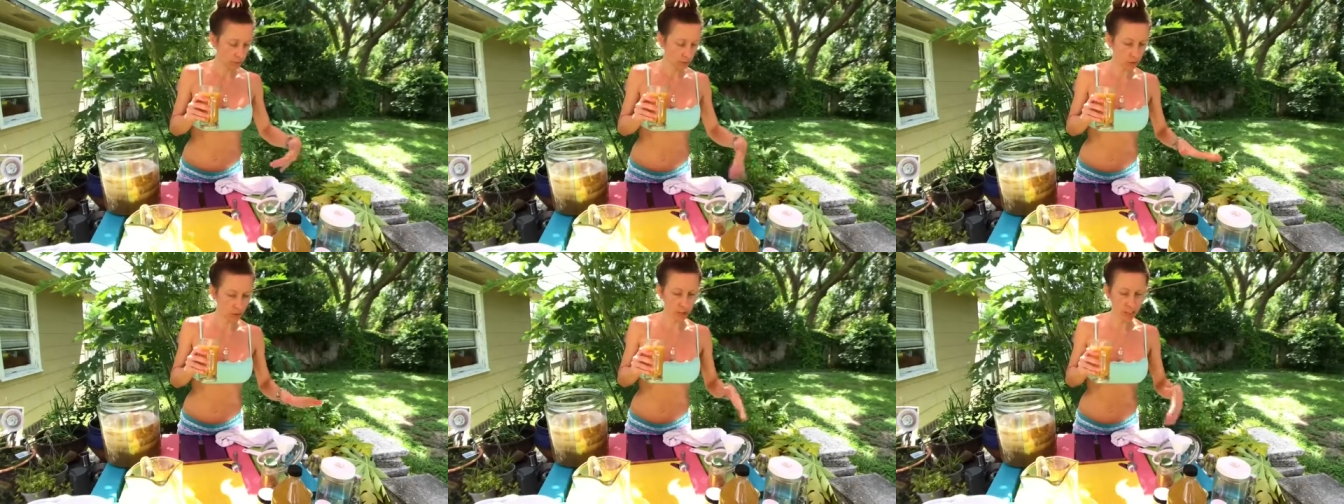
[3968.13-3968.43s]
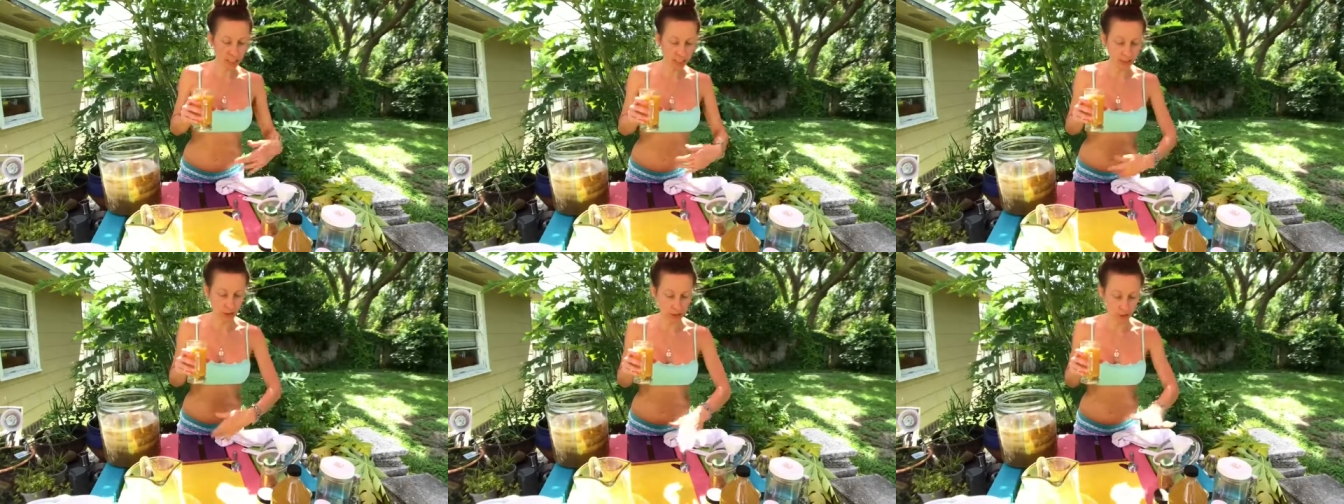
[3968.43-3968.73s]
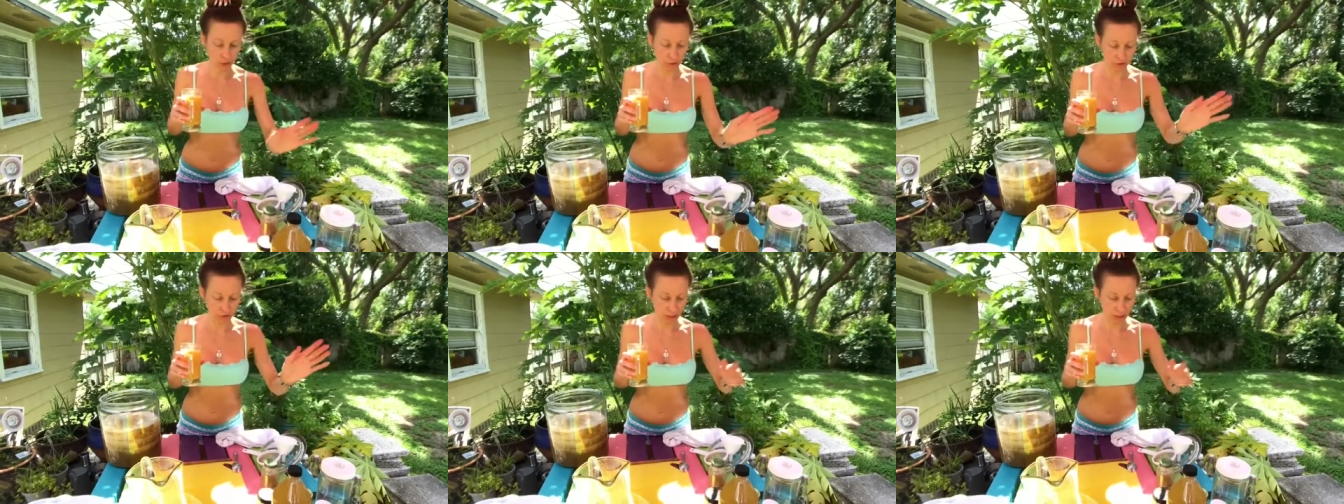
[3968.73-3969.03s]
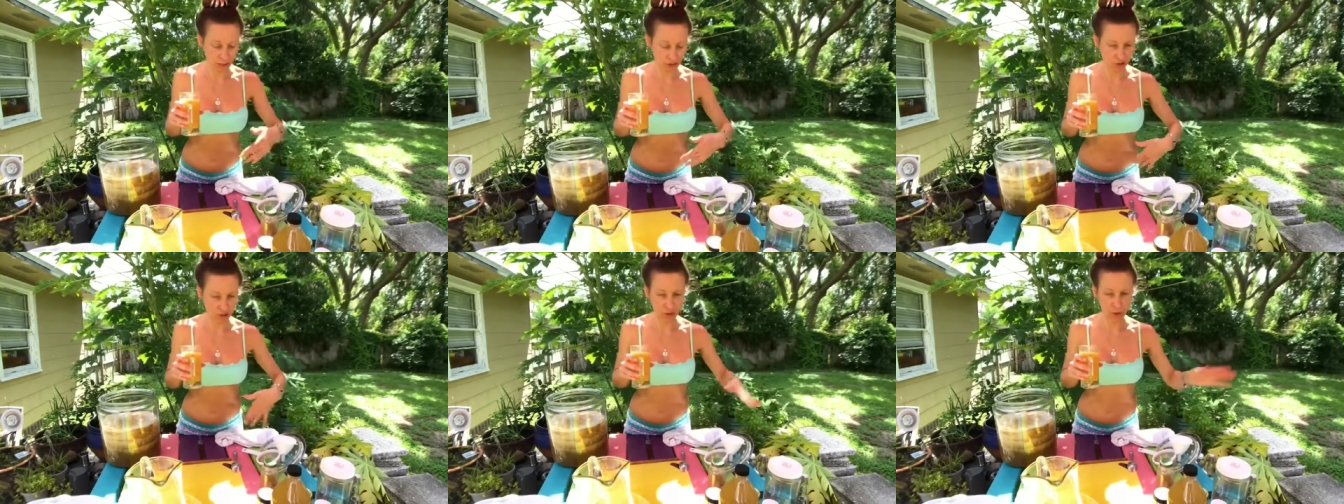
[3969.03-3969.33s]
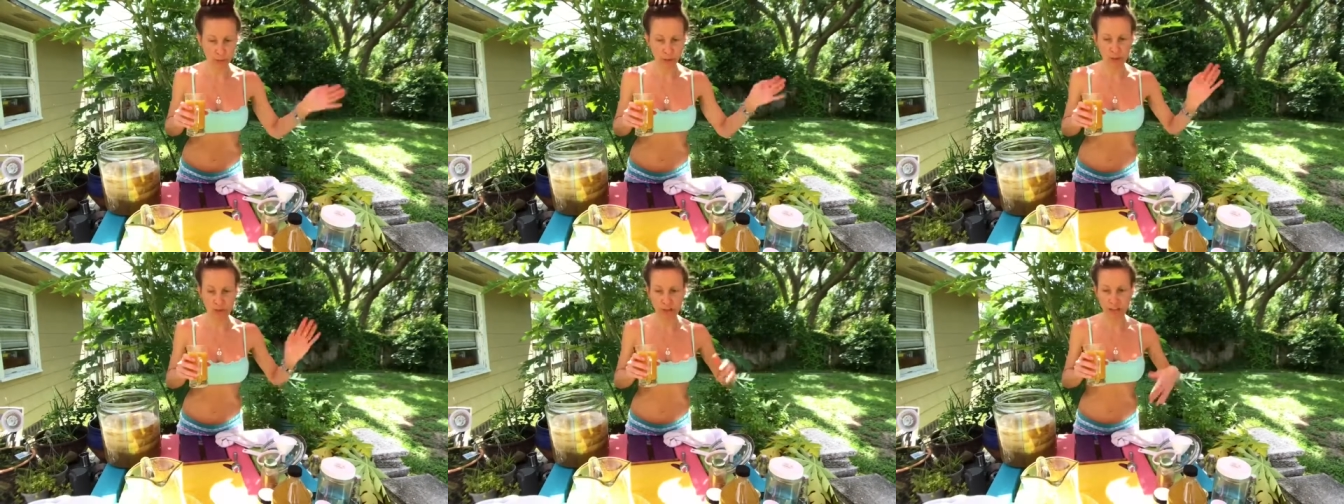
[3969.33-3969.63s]
Oh yeah, the little flies are
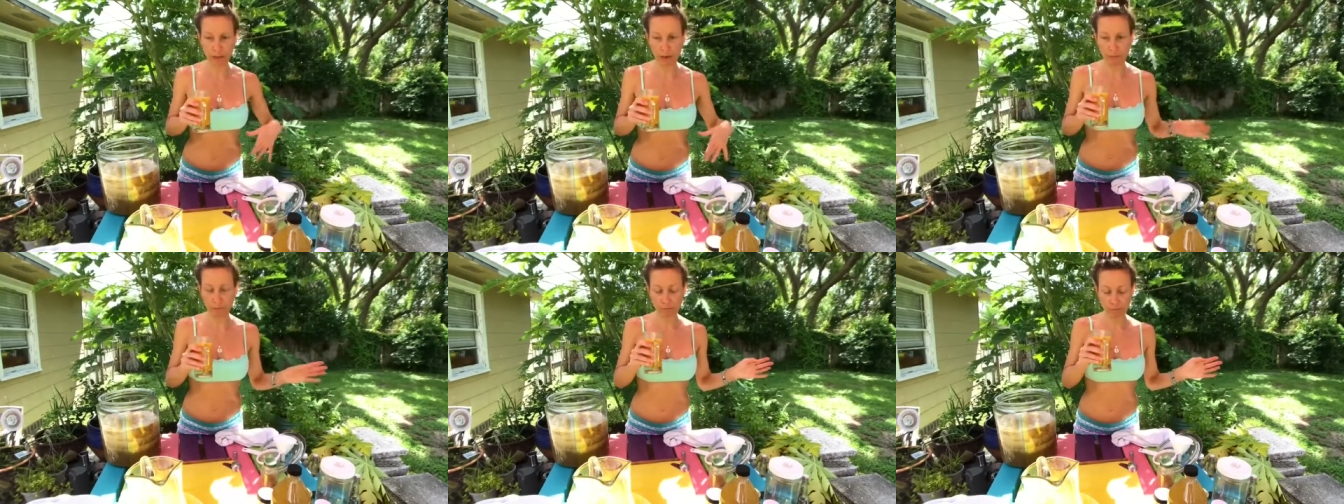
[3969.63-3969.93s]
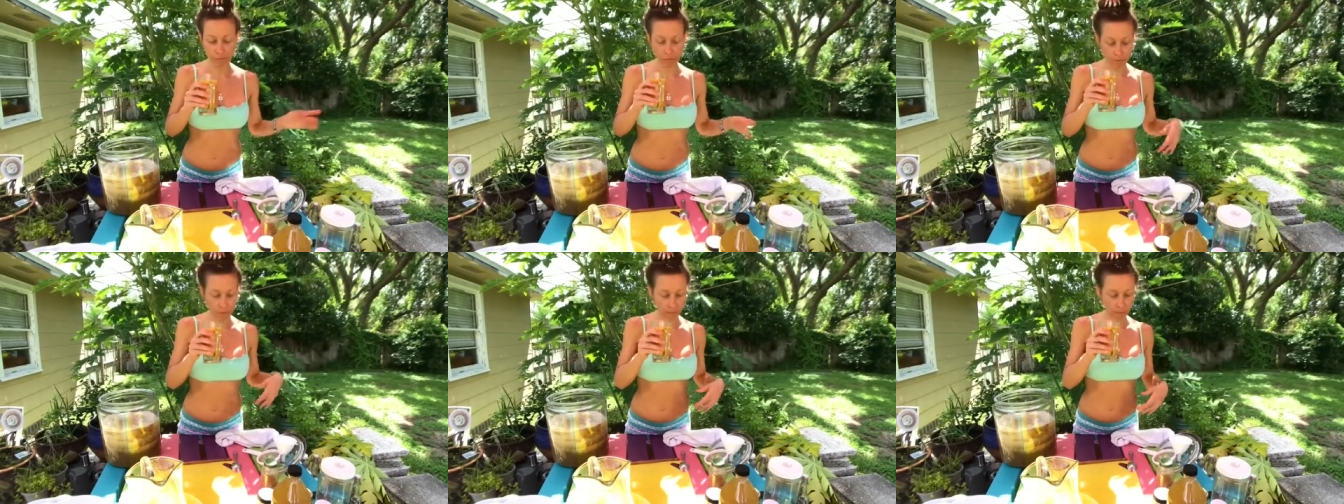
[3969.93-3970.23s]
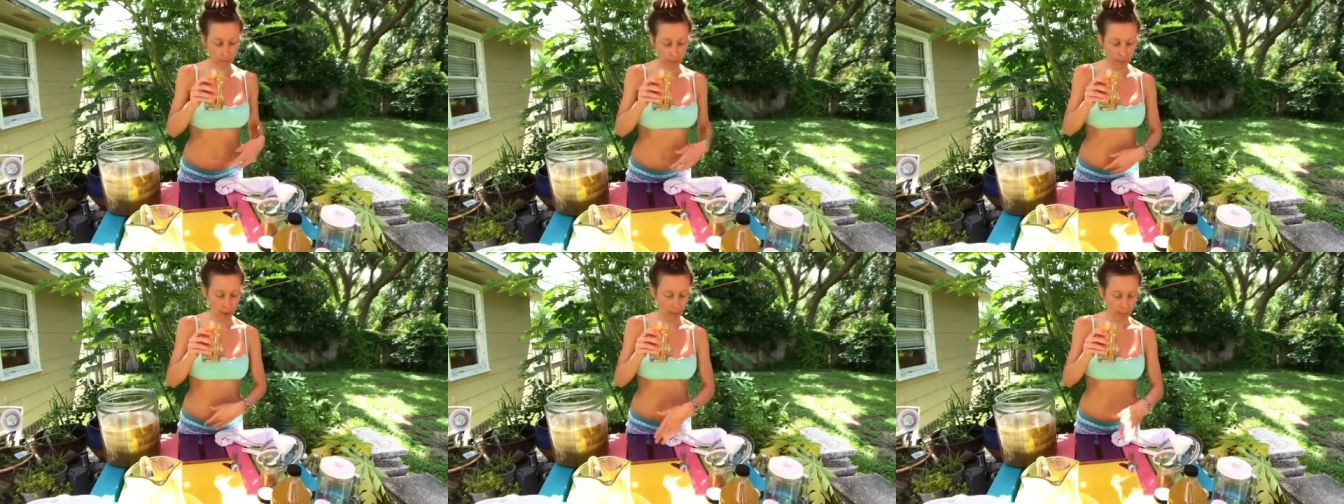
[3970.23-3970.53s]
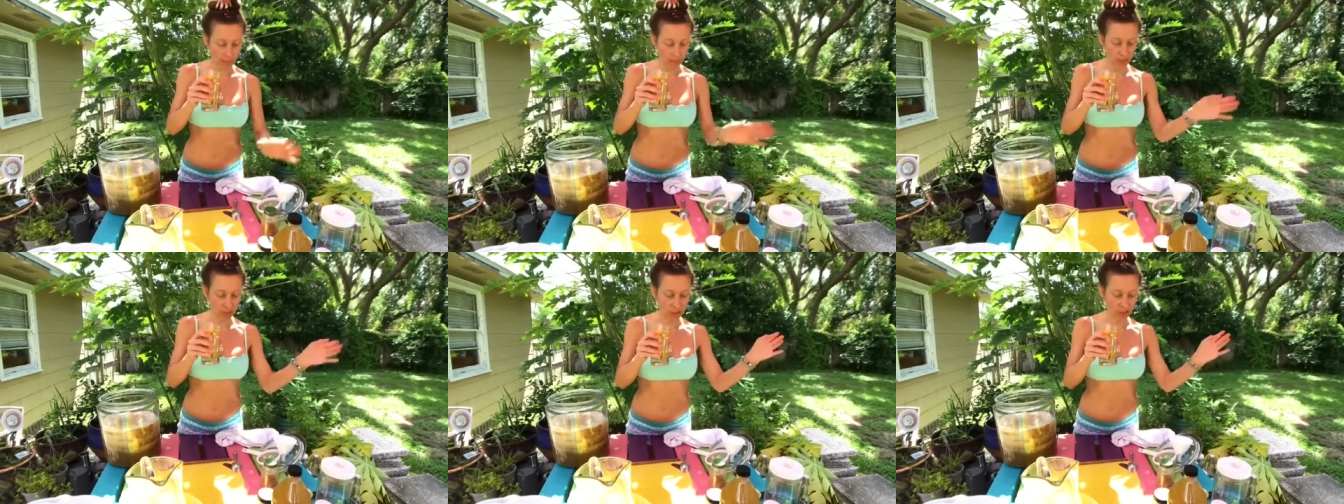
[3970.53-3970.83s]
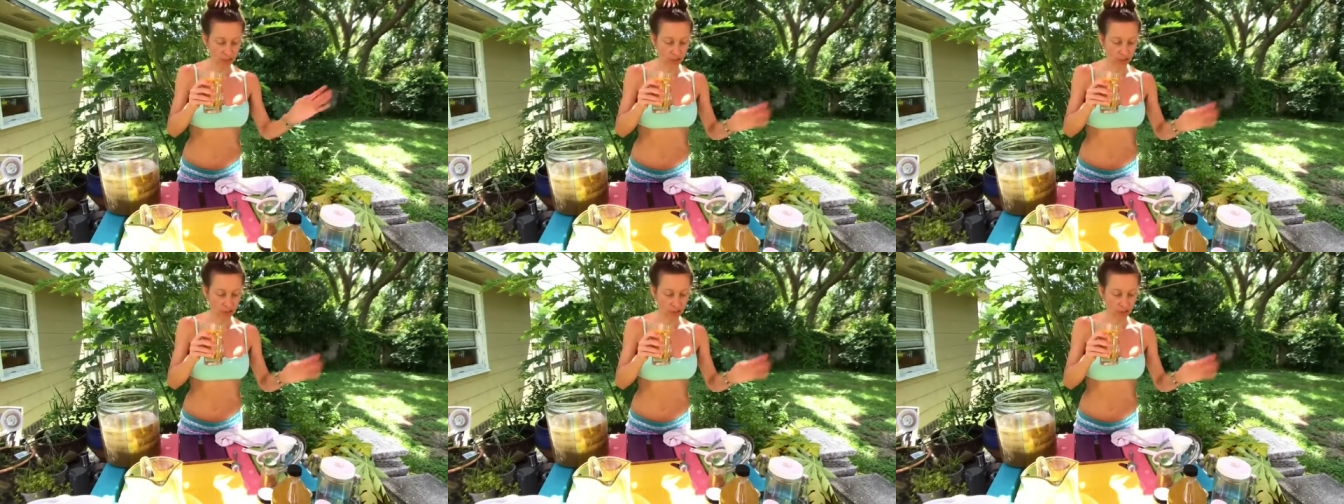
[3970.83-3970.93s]
coming out now. This